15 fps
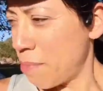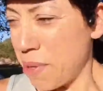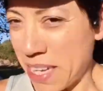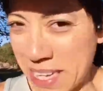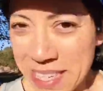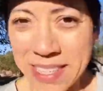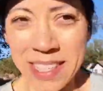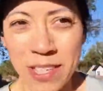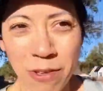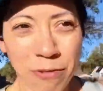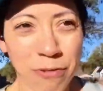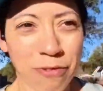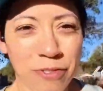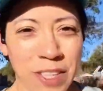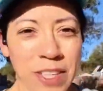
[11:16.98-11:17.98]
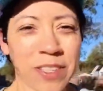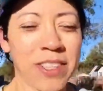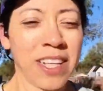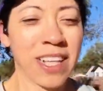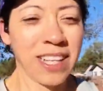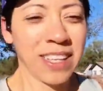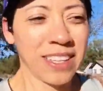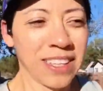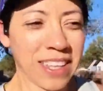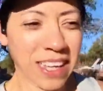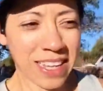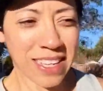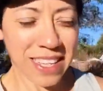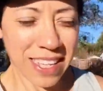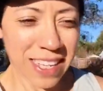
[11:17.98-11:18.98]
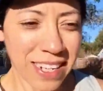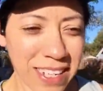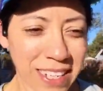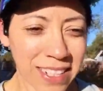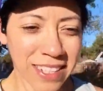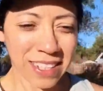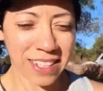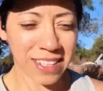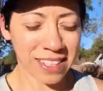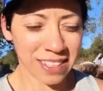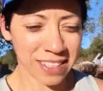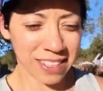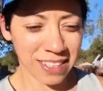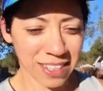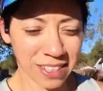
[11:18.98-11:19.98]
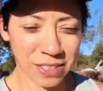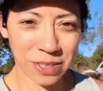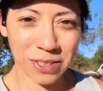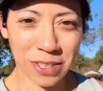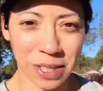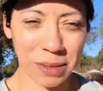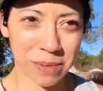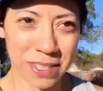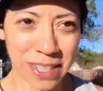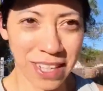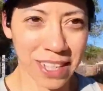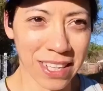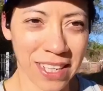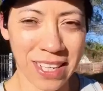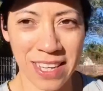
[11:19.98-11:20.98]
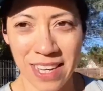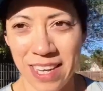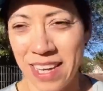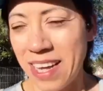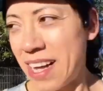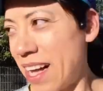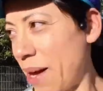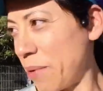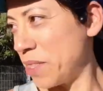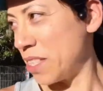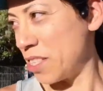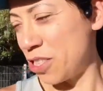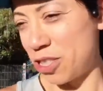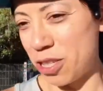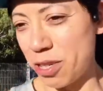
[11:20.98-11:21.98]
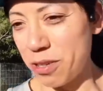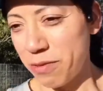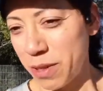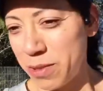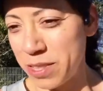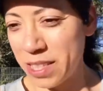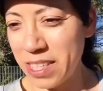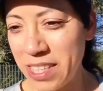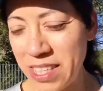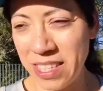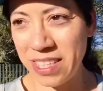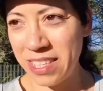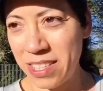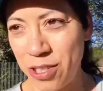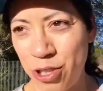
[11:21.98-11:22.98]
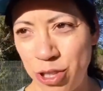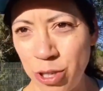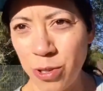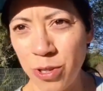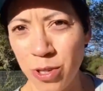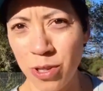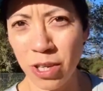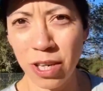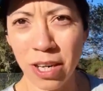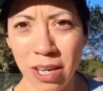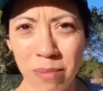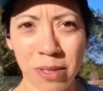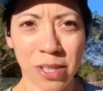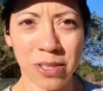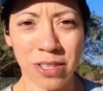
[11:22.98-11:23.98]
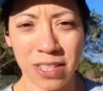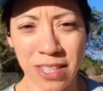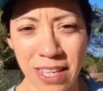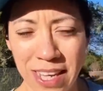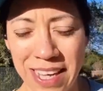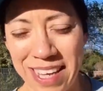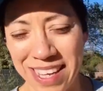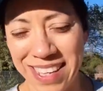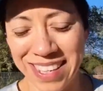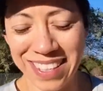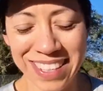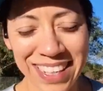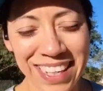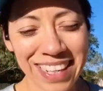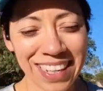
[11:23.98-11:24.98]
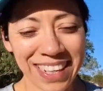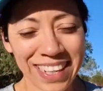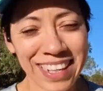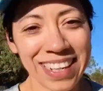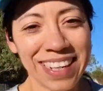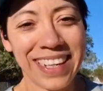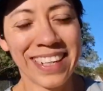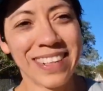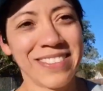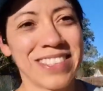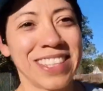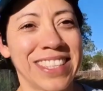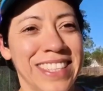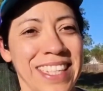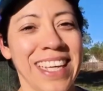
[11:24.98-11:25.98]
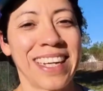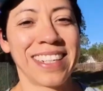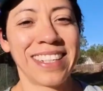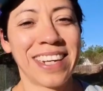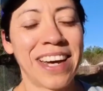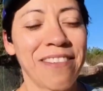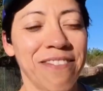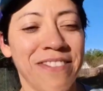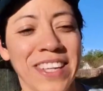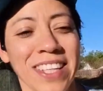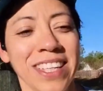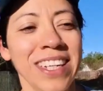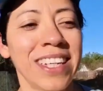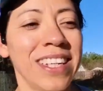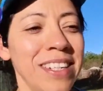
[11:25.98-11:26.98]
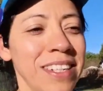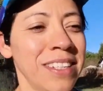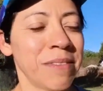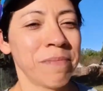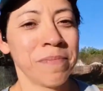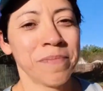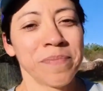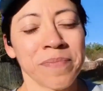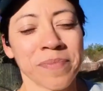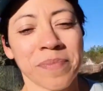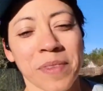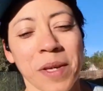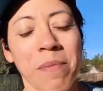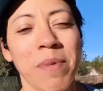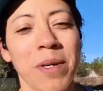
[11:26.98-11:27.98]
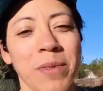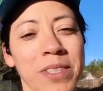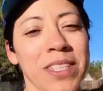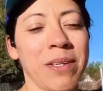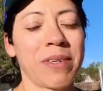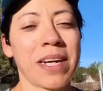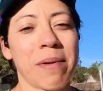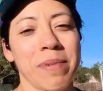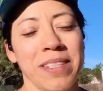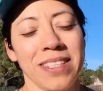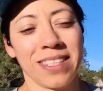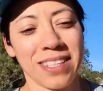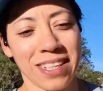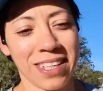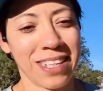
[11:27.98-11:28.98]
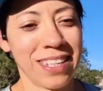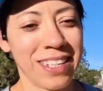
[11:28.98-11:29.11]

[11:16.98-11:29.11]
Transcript: Because I don't feel like eating all those carbs today, I wasn't sure if I was gonna show you the carb load today. Just kind of not feeling it, but we'll see what happens.